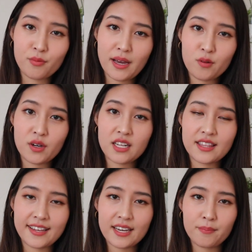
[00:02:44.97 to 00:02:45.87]
you might want to
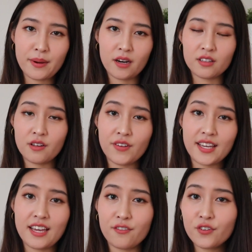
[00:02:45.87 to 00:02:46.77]
think about
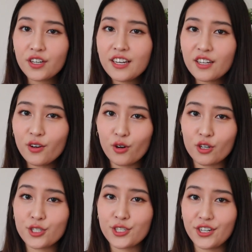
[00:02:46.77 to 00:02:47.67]
living in Foothill
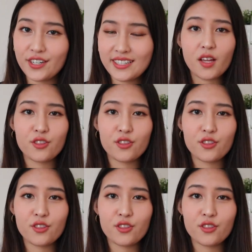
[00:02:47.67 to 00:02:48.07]
or Stern.